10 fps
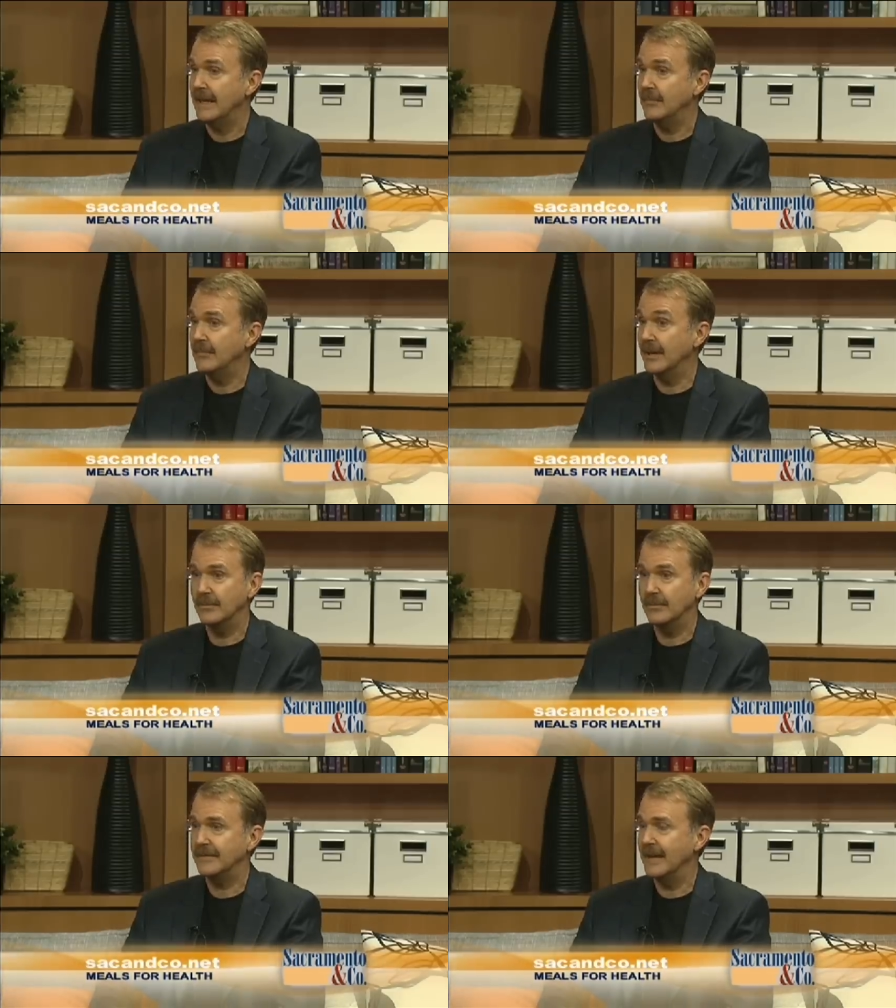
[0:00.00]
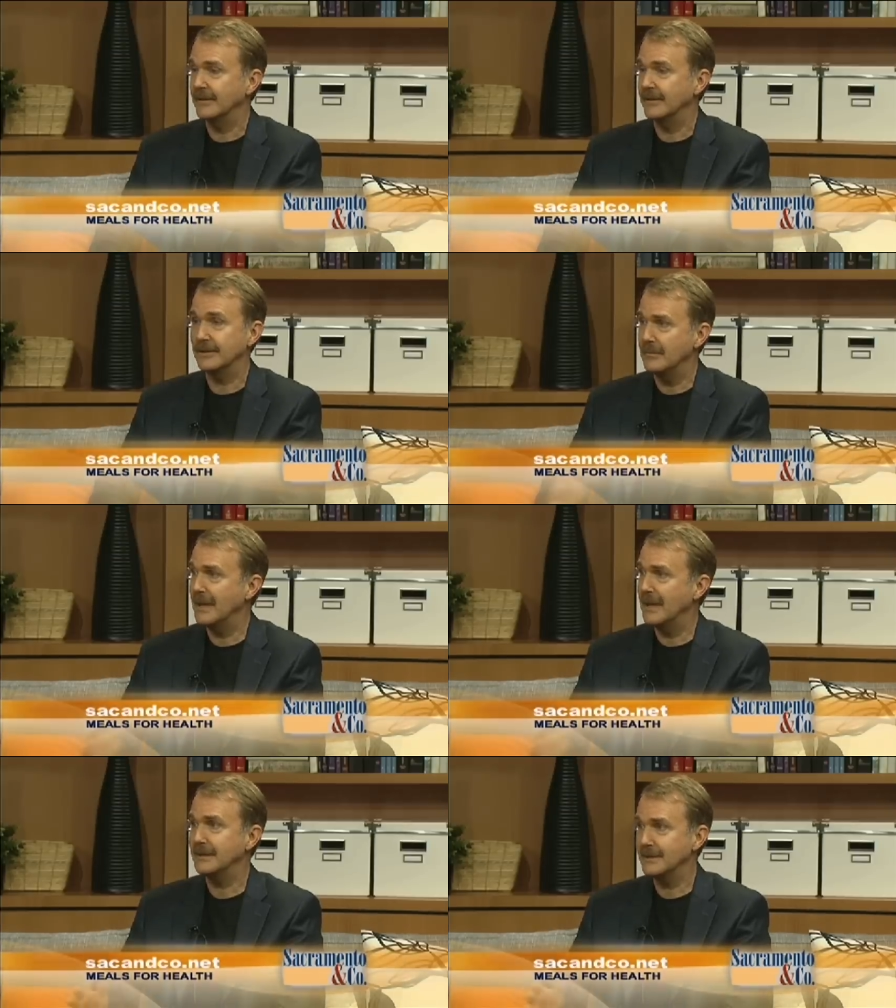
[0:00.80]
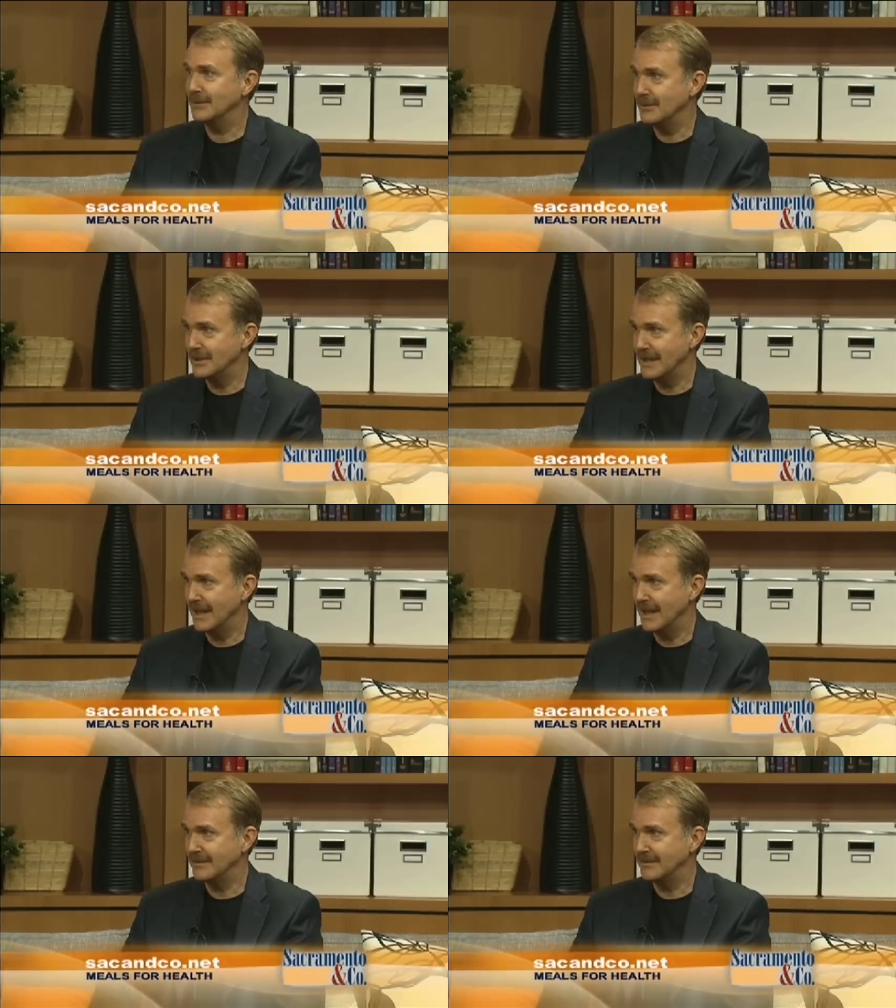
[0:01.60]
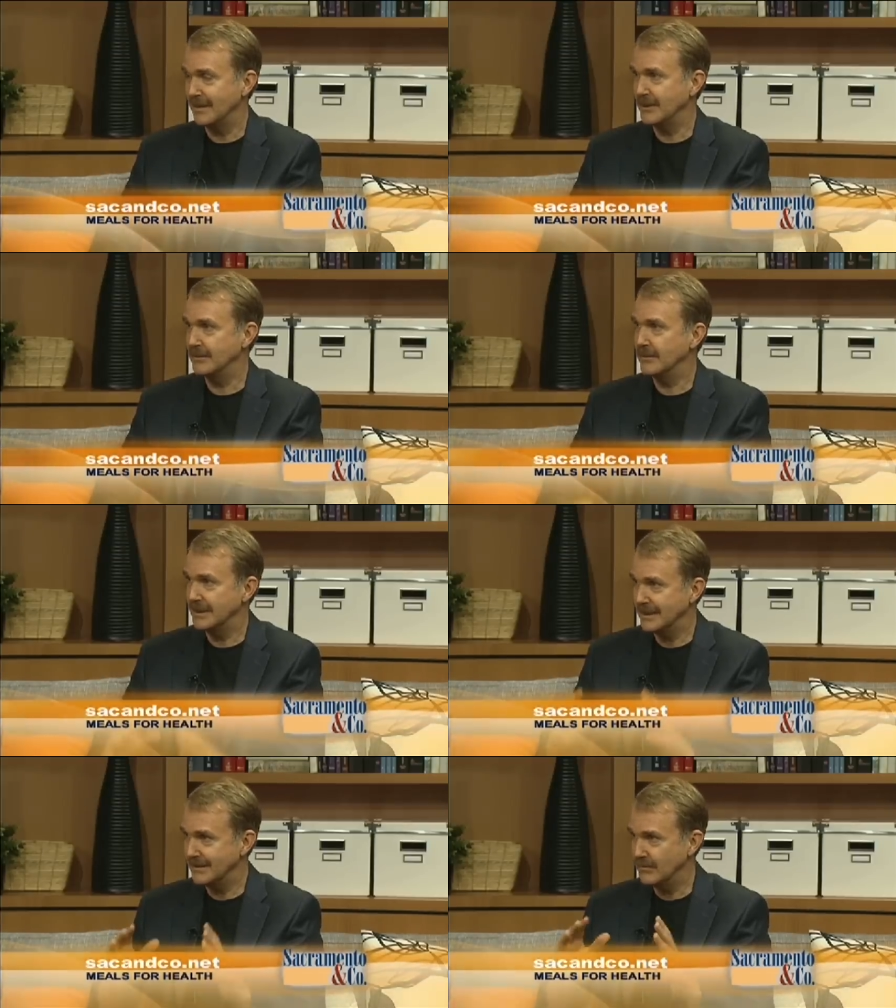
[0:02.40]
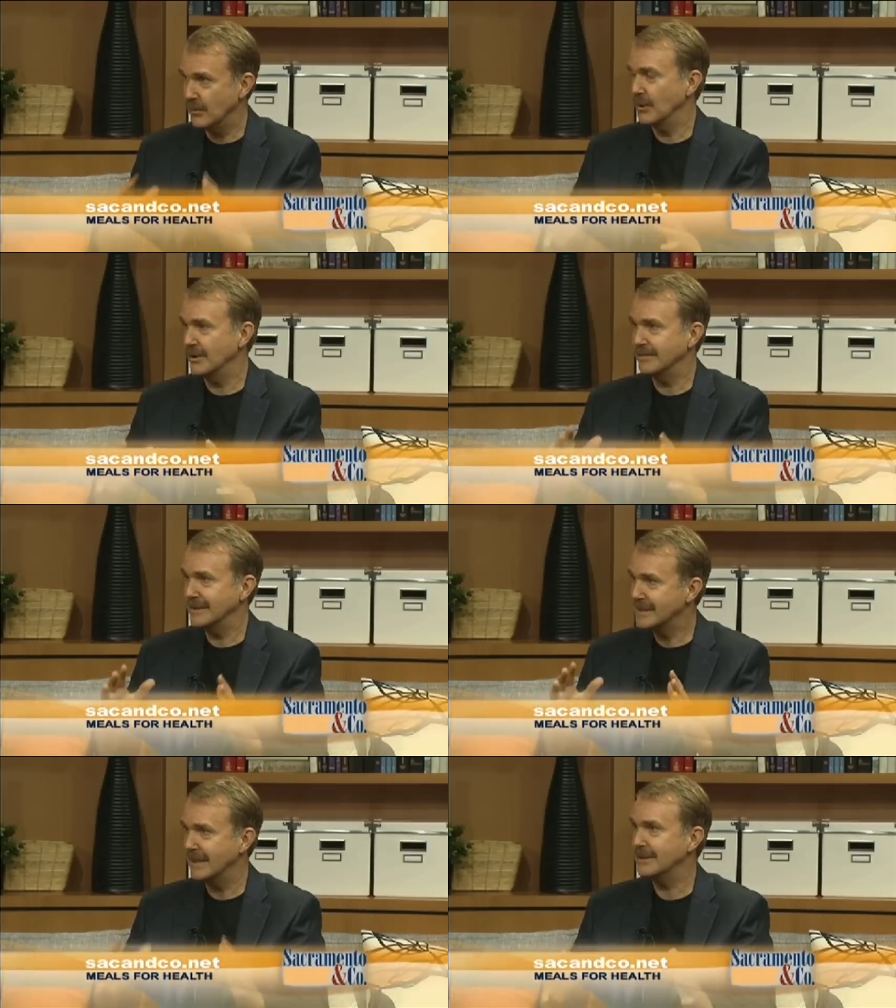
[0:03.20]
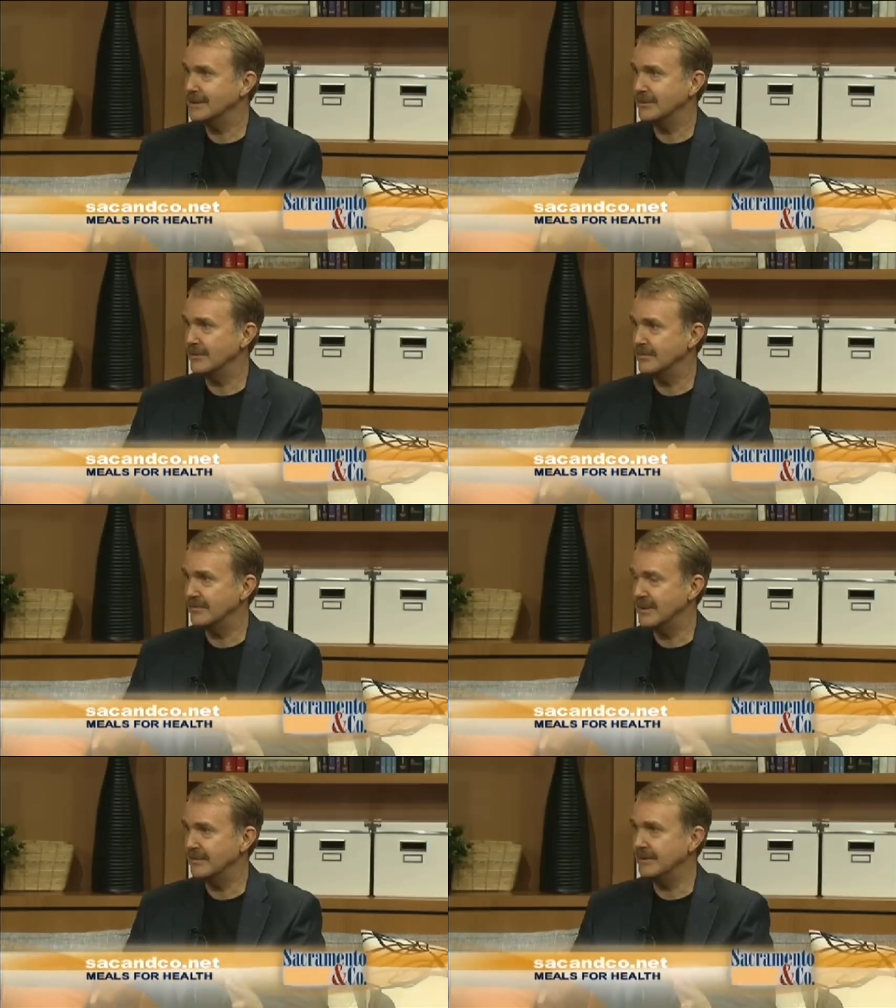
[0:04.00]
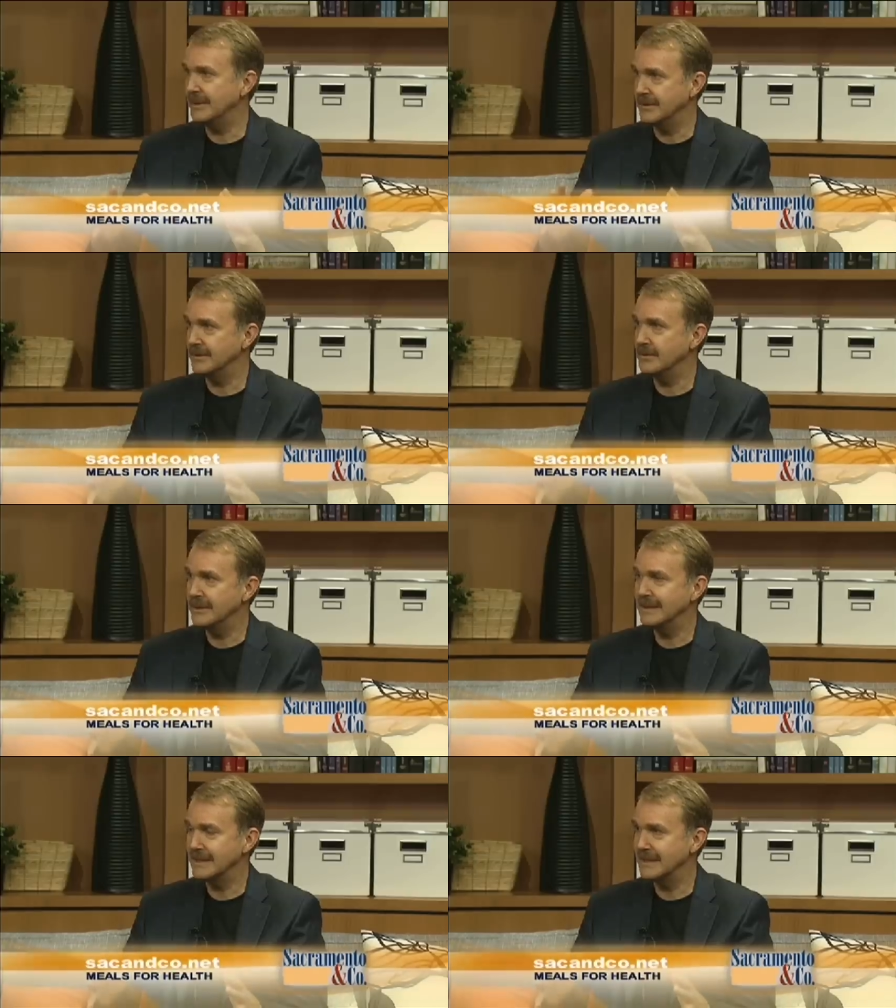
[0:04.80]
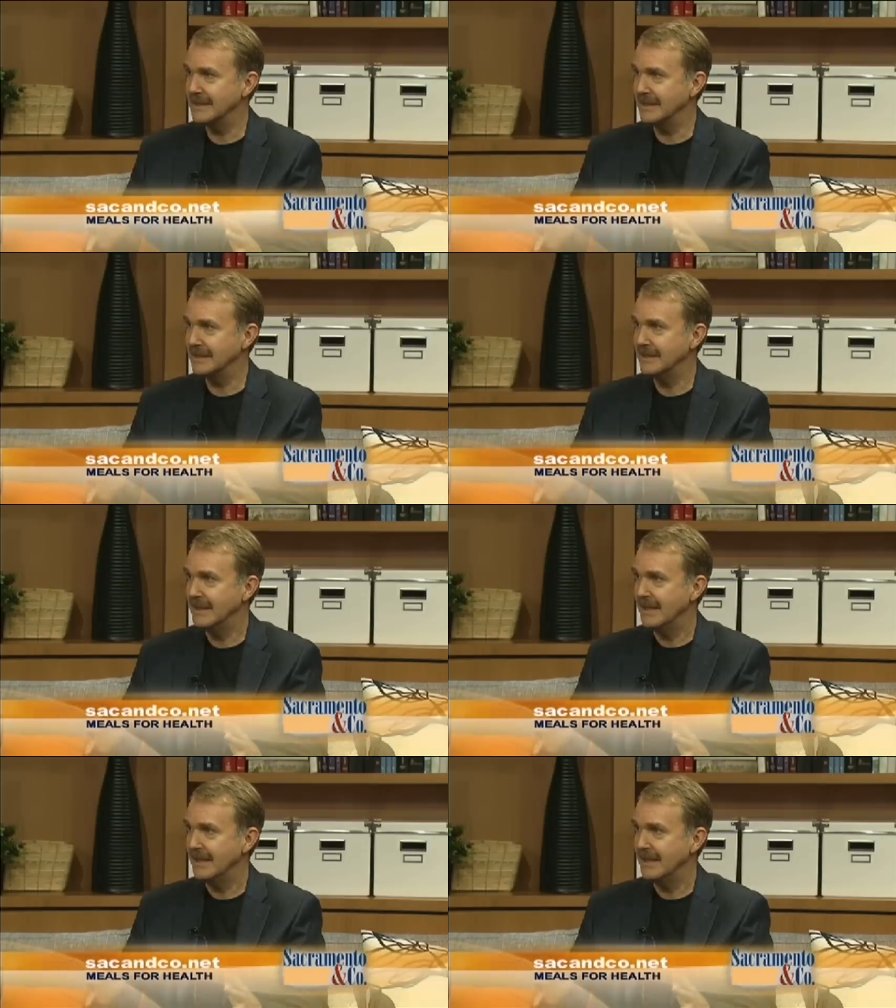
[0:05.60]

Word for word: But we found tremendous enthusiasm. I mean, a really warm, intelligent group of people that are doing this thing.